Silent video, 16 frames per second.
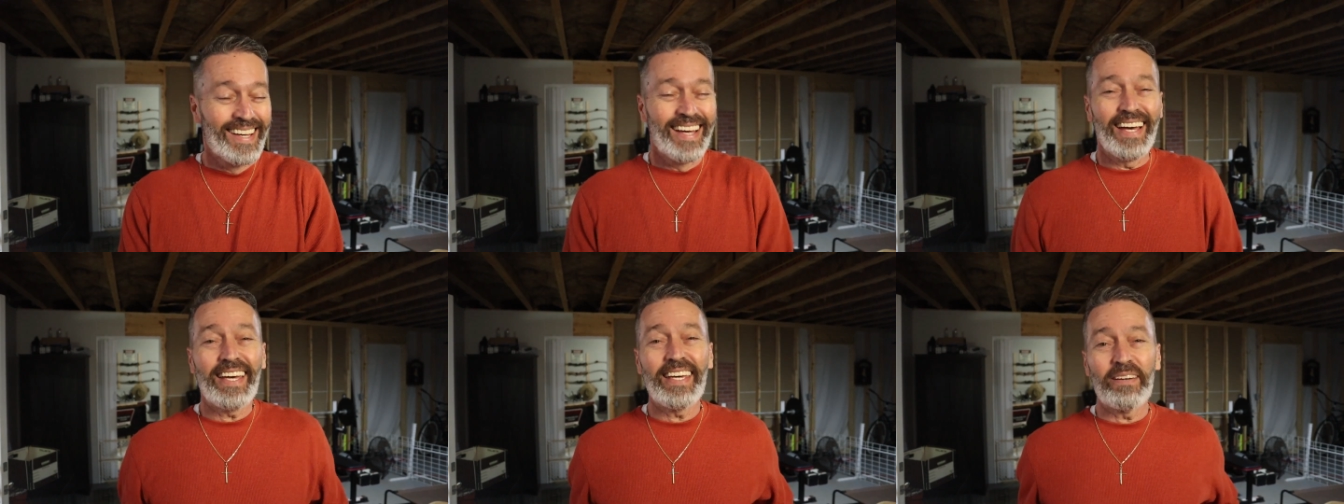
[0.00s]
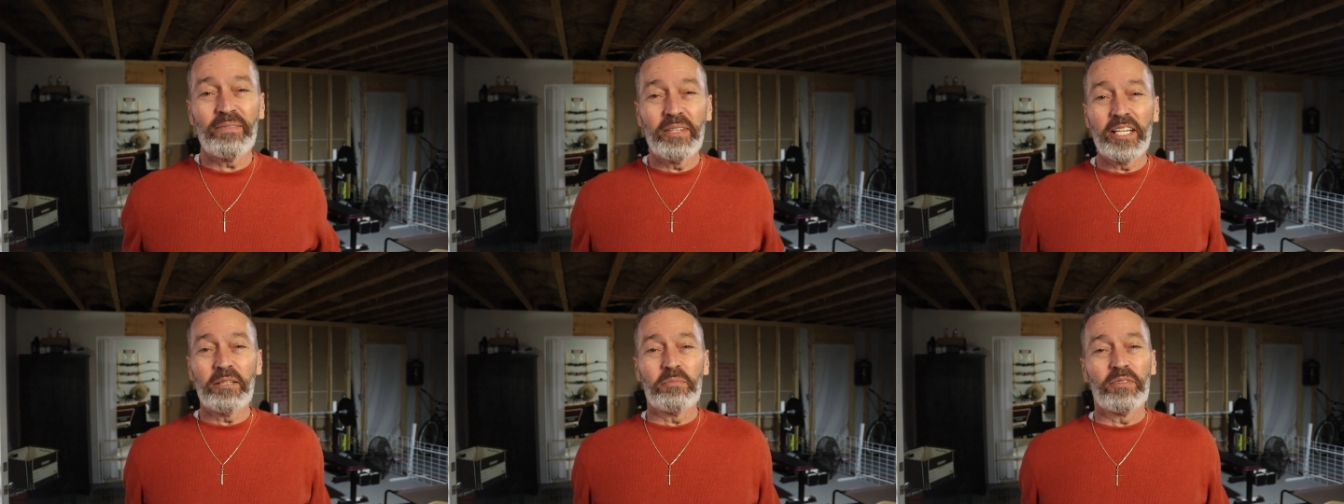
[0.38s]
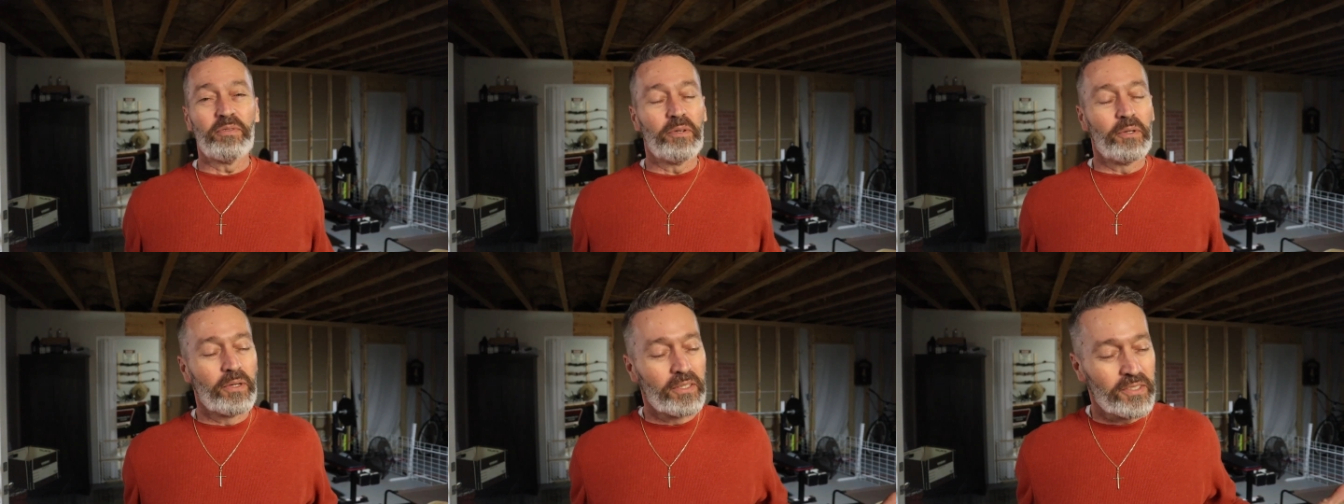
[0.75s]
hey, I've done it
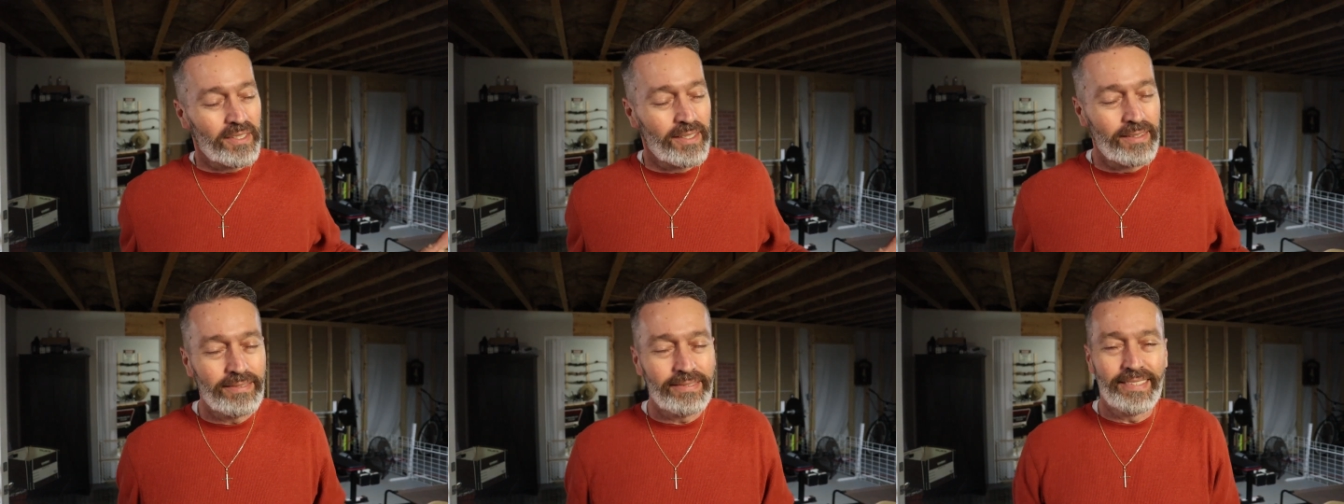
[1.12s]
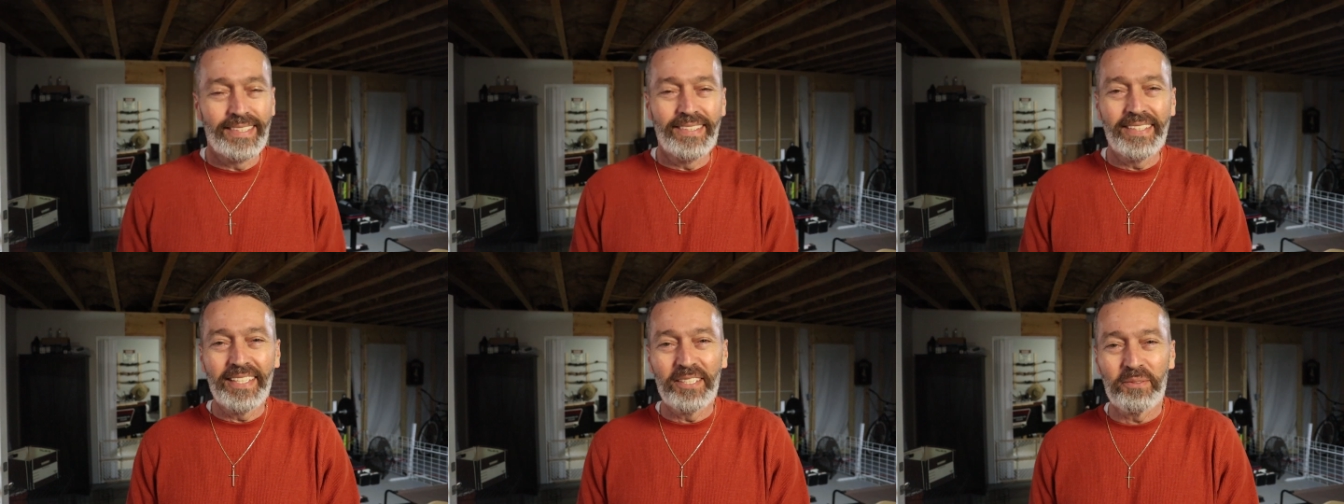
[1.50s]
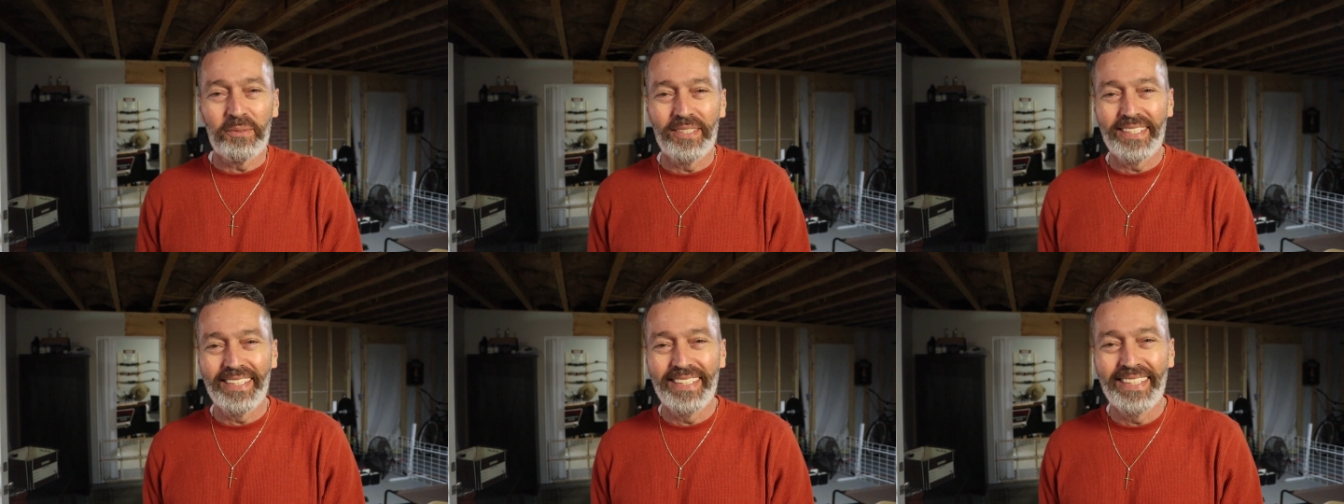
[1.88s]
before, so you know it is
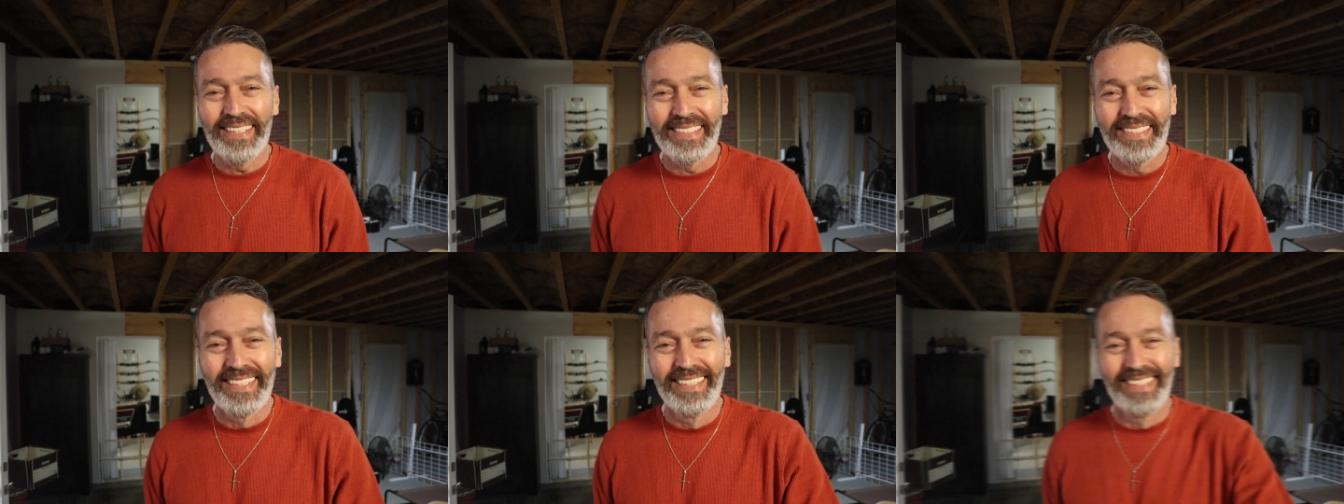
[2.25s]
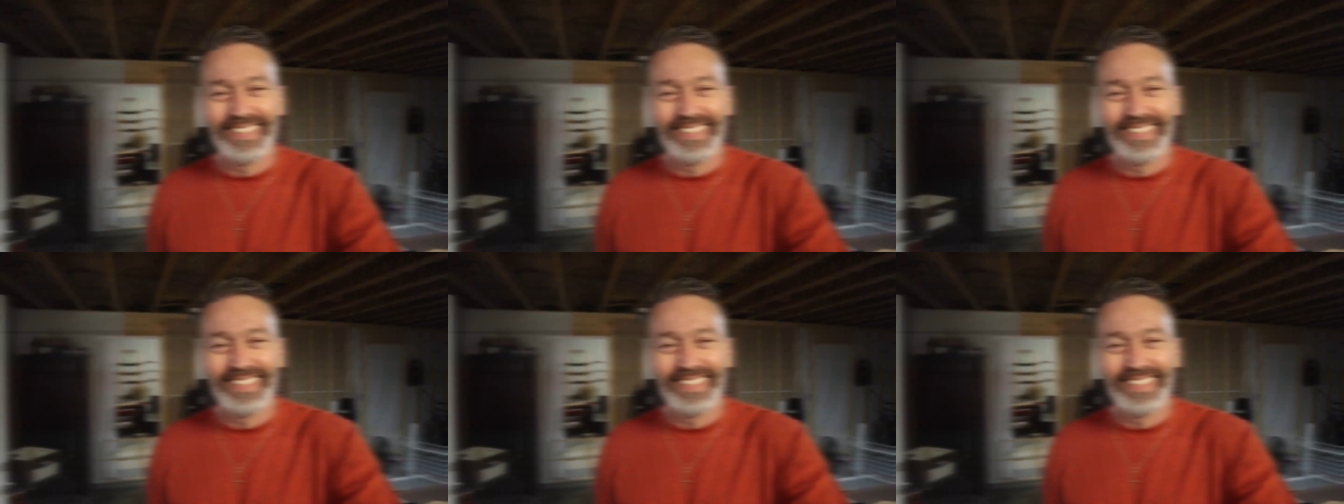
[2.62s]
what it is.